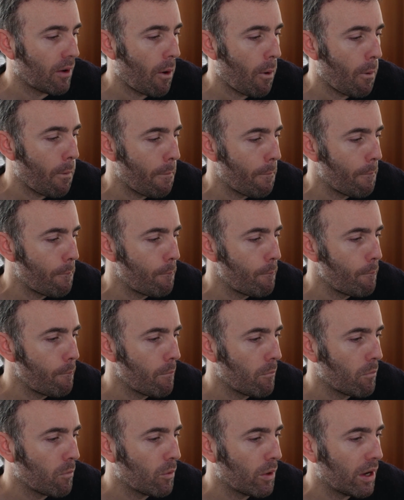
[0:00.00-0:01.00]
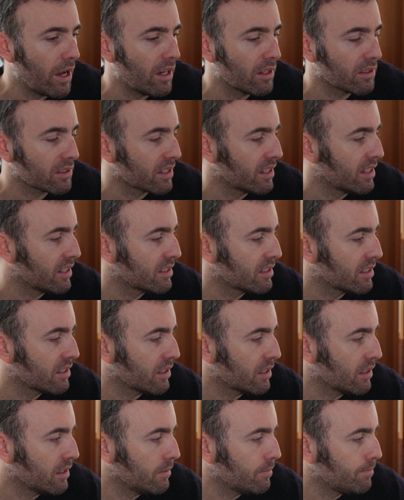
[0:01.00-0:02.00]
What else can I
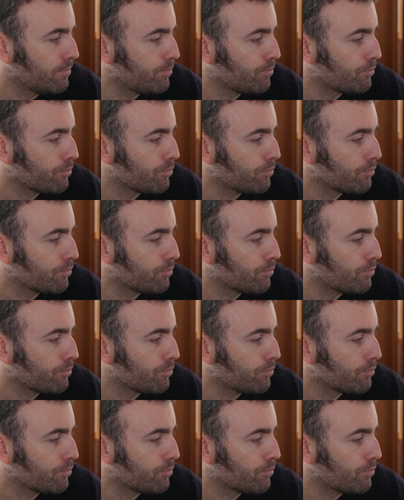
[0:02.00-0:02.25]
tell you?